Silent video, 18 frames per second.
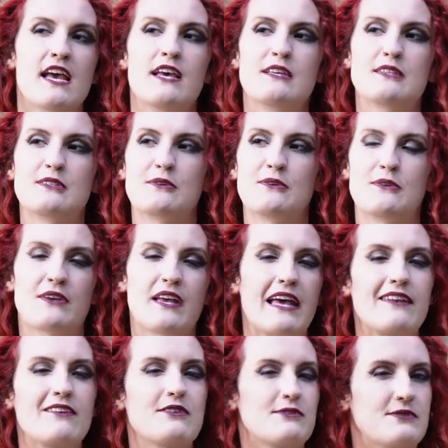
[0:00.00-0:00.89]
So you
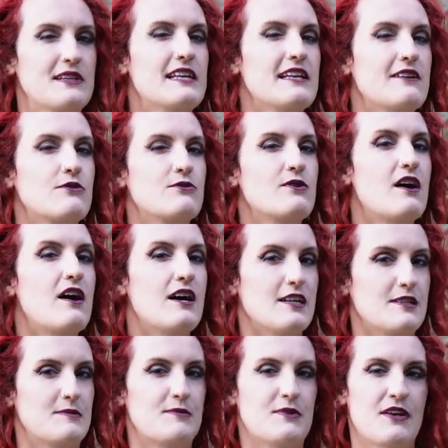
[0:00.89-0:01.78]
cannot really
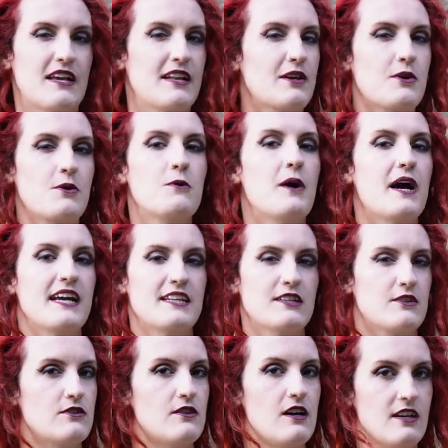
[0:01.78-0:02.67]
grasp, you cannot quite
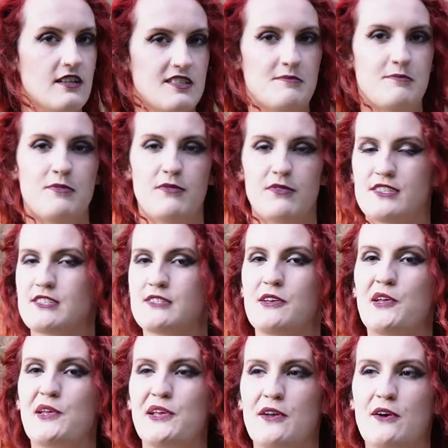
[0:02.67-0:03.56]
grasp what's
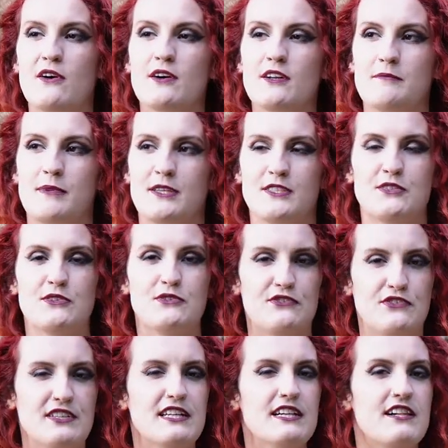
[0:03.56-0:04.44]
going on, but you
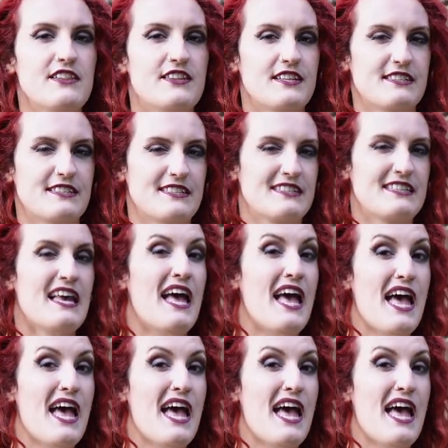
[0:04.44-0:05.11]
feel this